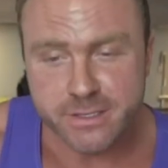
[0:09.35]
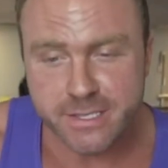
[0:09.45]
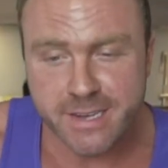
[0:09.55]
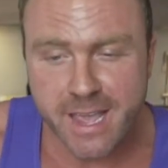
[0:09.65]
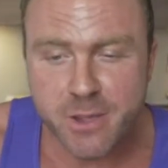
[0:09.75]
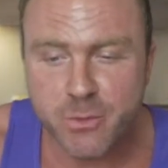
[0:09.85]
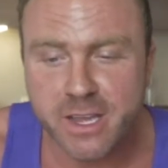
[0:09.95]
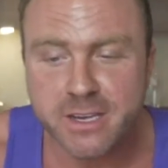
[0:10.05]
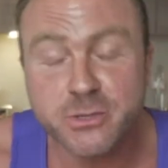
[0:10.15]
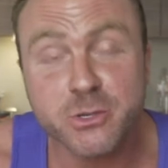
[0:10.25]
Today we're
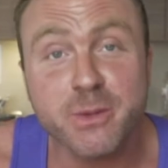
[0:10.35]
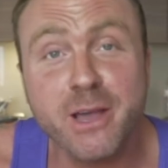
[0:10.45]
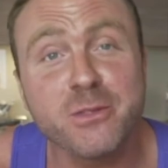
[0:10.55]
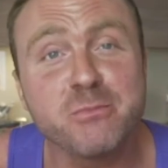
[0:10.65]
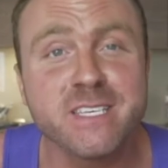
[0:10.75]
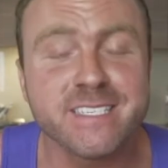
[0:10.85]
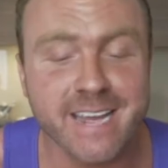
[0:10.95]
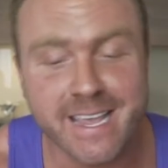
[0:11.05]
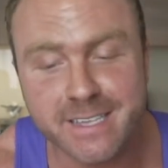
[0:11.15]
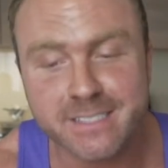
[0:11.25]
going to talk about the
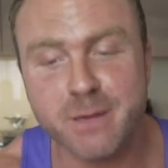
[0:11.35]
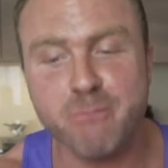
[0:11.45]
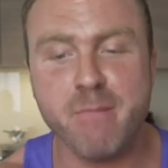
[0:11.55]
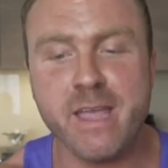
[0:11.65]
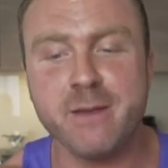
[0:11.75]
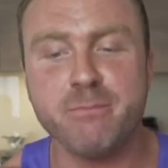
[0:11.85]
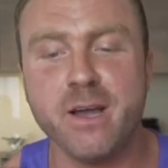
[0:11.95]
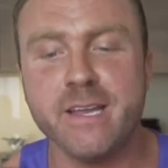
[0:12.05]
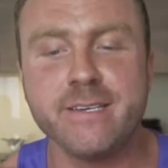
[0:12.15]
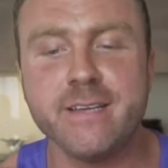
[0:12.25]
mistakes made
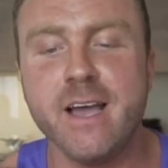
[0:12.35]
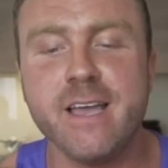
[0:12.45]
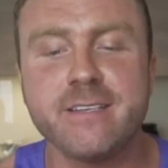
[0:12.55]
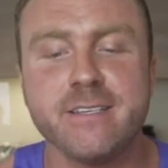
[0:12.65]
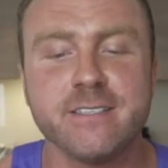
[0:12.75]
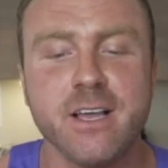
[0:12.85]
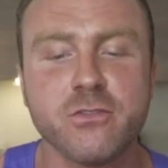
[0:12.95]
by dieters.